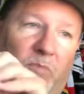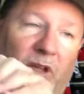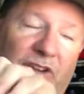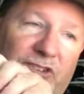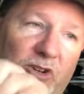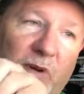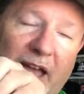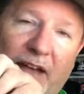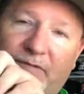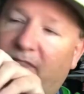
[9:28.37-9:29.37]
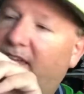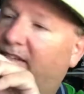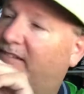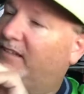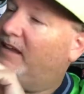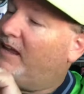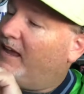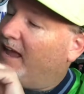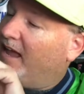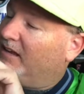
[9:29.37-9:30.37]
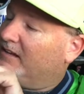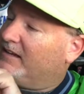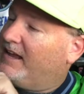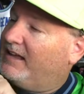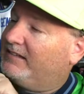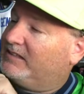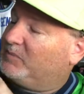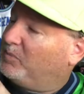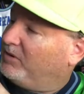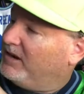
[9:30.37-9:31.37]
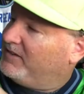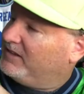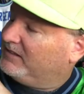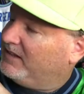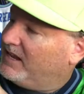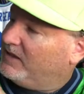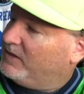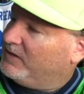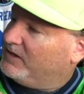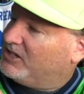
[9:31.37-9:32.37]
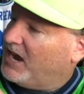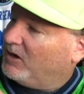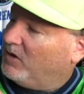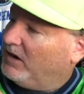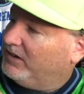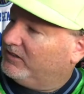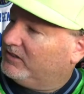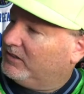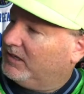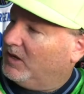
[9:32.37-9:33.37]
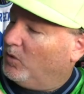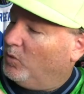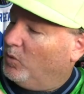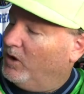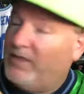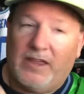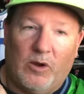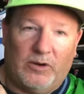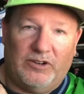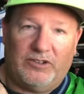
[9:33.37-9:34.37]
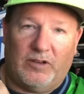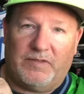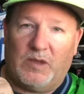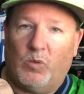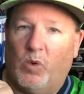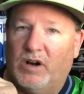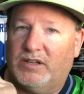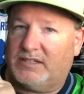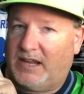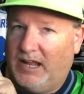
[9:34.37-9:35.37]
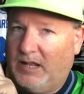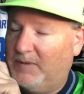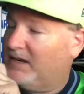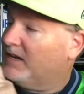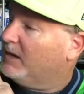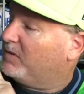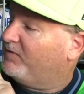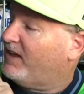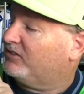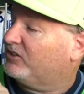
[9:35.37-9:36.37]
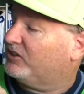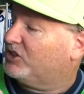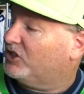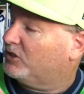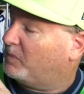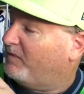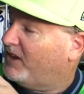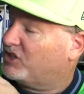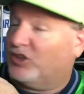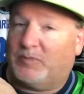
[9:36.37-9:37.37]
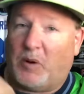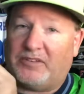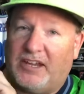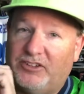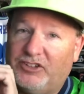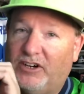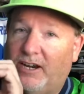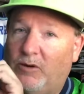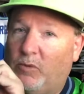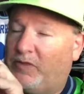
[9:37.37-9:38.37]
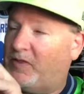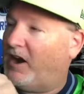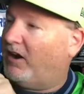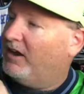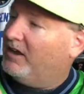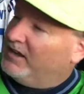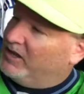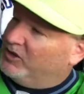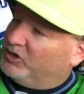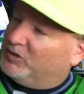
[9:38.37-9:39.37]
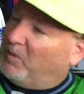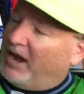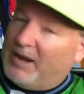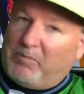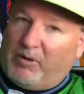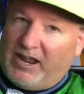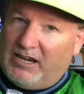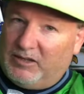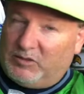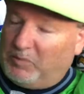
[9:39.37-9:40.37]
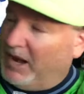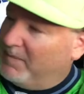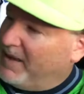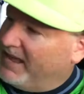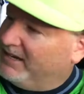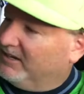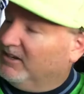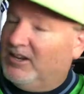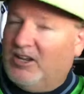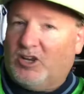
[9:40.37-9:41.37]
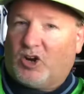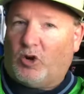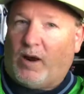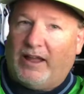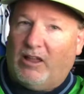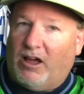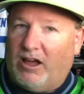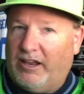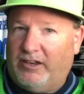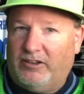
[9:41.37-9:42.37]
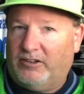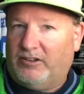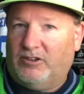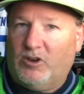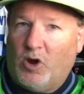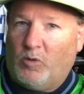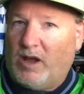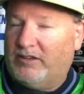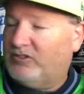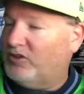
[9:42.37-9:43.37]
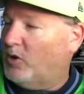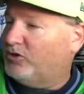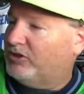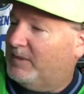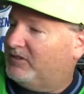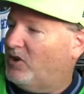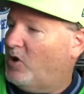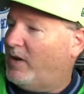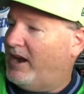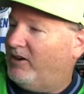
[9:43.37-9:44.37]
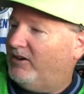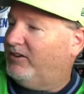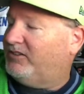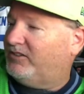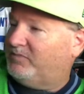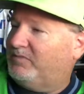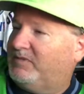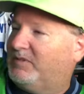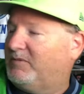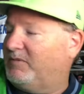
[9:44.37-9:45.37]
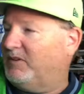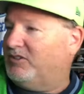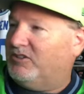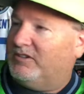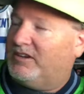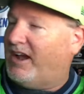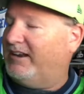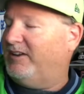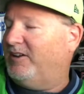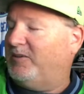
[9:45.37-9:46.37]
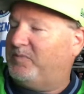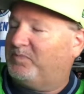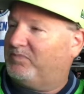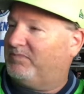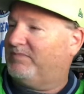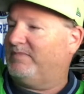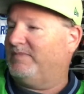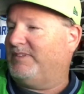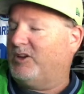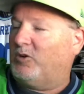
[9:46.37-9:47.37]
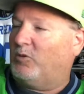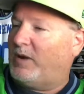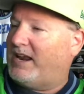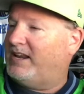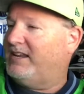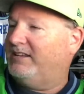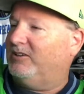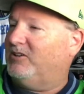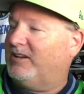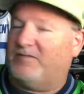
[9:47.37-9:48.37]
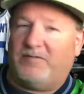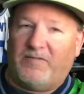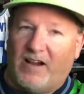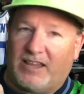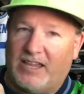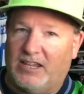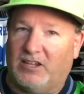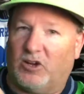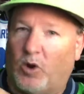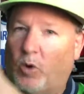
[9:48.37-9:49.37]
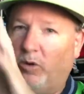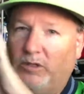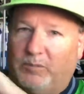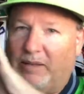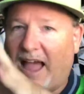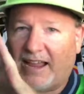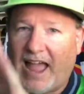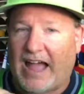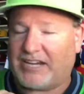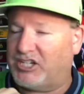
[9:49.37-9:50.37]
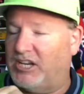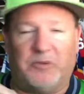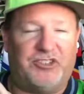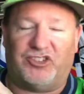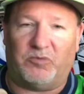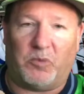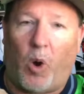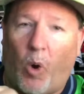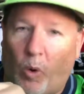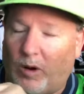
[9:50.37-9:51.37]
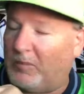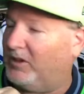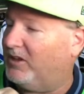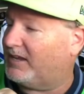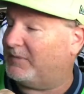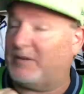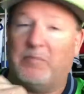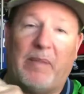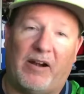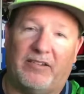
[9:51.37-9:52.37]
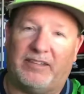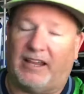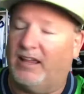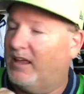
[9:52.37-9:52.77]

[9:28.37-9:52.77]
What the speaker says: I do have this. And yes, previously the Jaguars were the owners of the worst helmet in professional sports history with their spray painted Krylon, no runs, no drips, no errors, kind of gradient looking funky gold black action. It was just horrible looking. It was embarrassing.